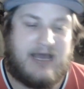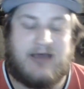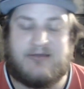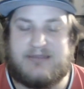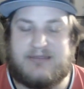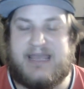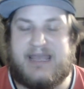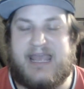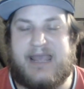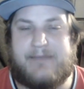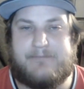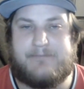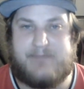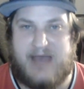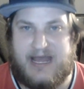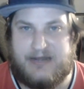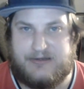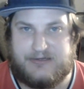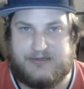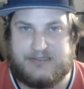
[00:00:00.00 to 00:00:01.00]
the game
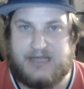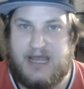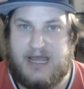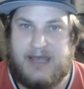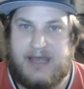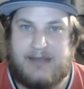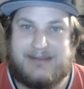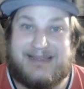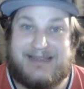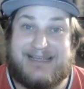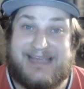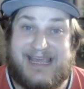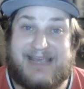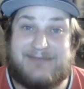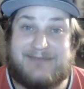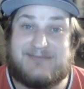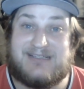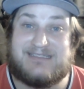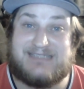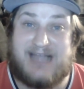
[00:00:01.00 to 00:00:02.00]
mattered. The
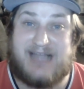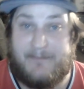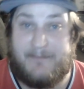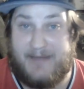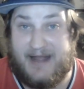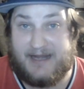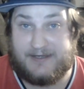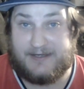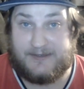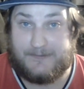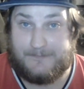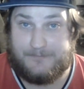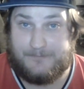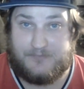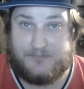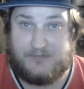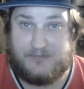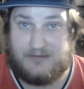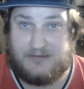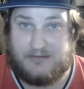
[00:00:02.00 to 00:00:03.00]
game does not matter.
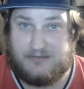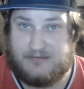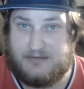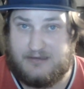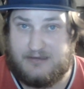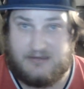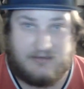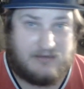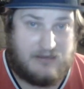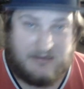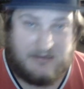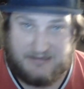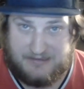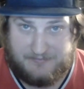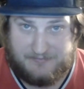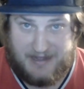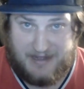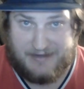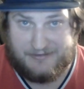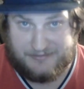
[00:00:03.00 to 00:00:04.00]
Nothing
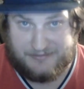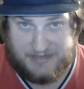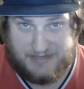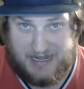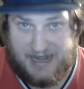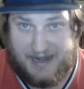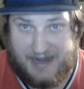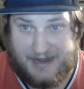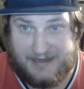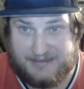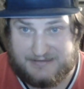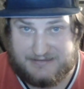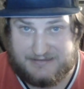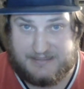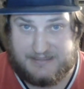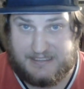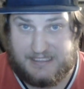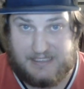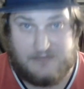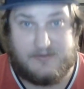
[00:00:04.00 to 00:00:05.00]
mattered as
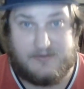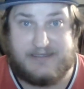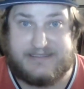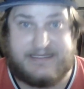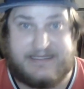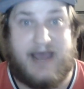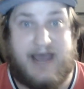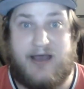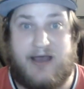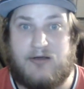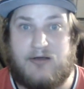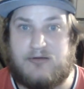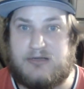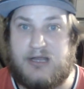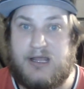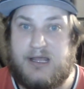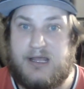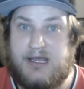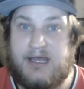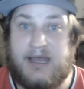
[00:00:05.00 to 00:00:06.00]
he went down
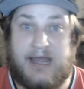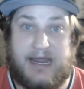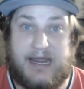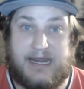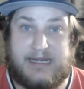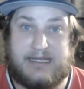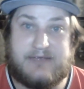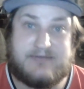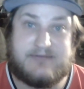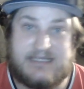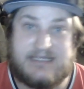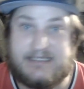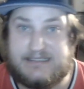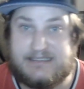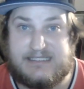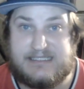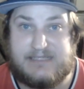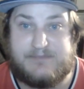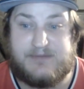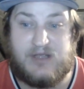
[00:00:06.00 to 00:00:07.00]
and he was getting
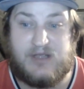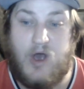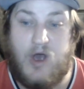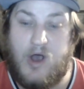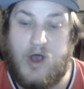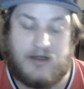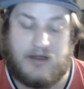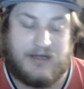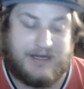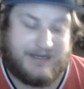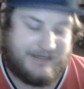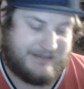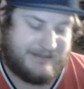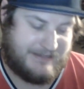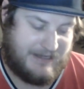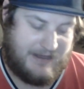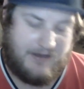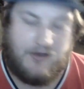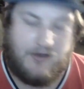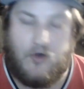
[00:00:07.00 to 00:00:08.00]
CPR and
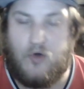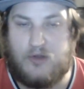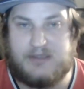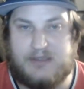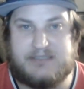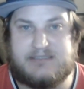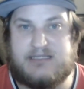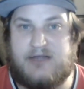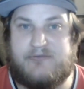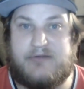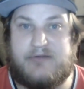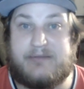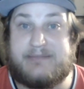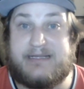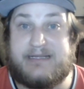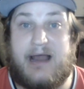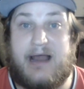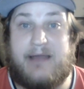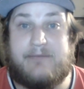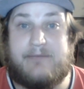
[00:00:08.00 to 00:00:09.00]
all this stuff. I
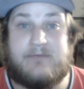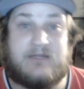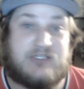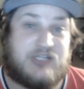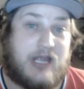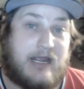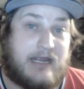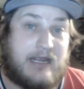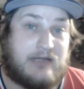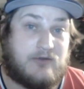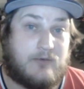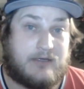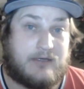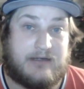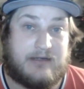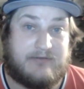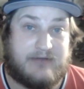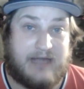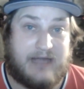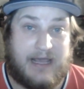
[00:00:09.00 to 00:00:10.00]
mean, I've been checking Twitter
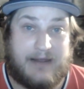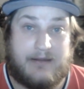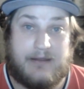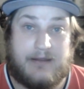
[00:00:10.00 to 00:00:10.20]
every day,